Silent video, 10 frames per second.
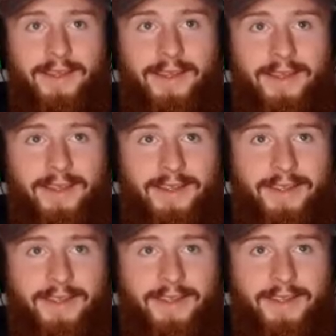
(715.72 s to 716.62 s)

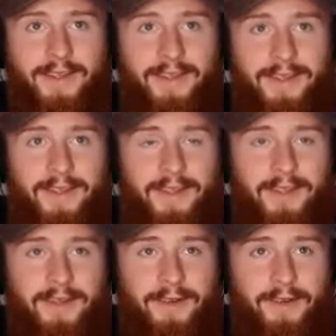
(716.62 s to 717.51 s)

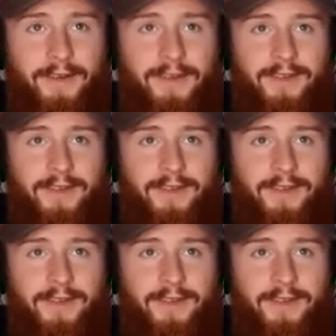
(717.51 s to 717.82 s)
(silence)